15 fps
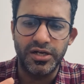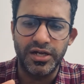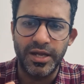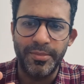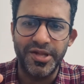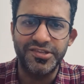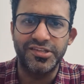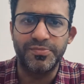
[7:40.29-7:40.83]

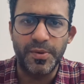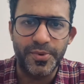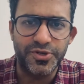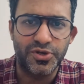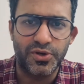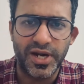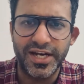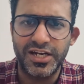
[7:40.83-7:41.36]
MRCS
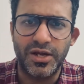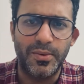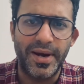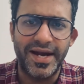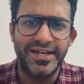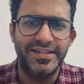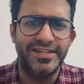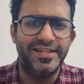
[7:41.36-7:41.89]
preparation right now,
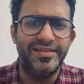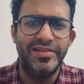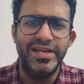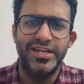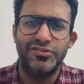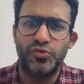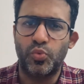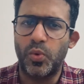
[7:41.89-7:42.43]
and
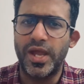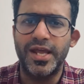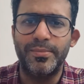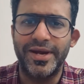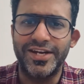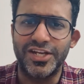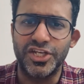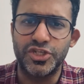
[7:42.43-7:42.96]
they swear
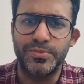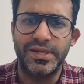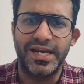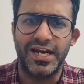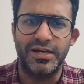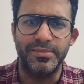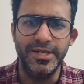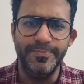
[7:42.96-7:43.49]
by Teach Me
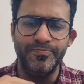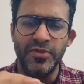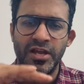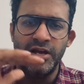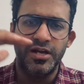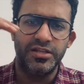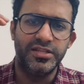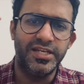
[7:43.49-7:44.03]
Anatomy.
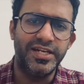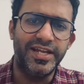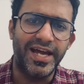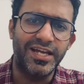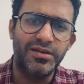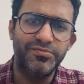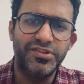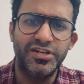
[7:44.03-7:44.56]
The
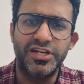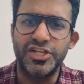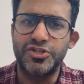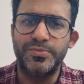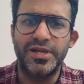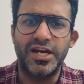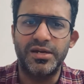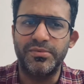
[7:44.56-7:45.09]
diagrams in
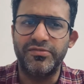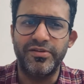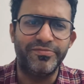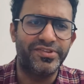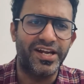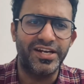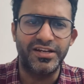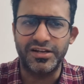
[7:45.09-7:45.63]
Teach Me Anatomy
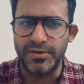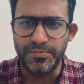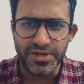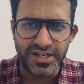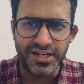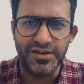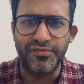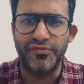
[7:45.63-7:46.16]
website are
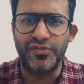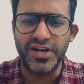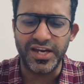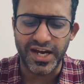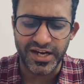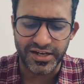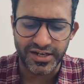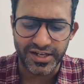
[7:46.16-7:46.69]
completely
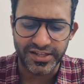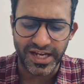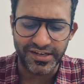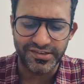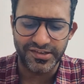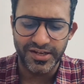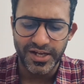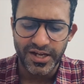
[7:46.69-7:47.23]
free, and
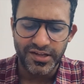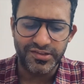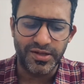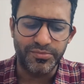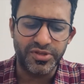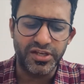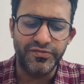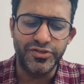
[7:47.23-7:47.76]
that's
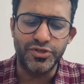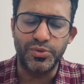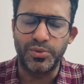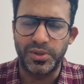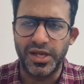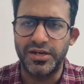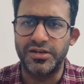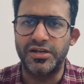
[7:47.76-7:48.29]
something which
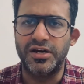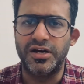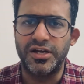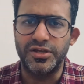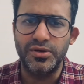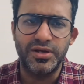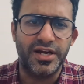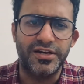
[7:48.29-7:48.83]
you can
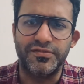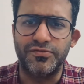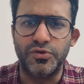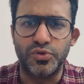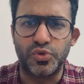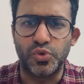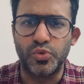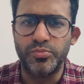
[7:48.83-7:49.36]
kind of
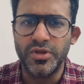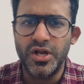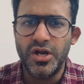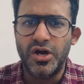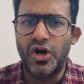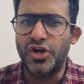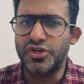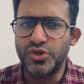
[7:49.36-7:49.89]
go through.
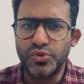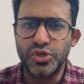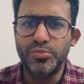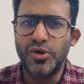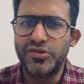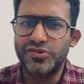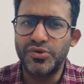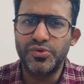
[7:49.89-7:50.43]
On
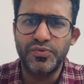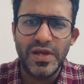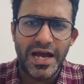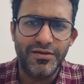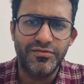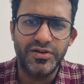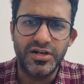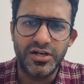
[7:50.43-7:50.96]
YouTube also, we
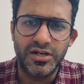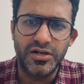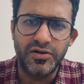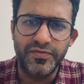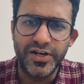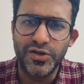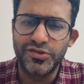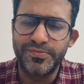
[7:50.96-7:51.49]
have
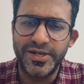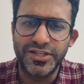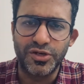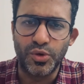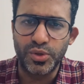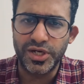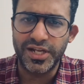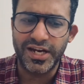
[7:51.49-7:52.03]
videos by the
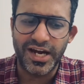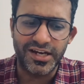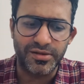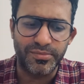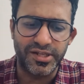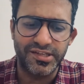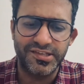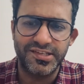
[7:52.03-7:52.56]
noted
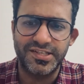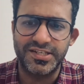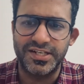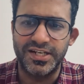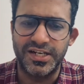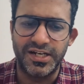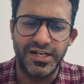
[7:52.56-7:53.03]
anatomist.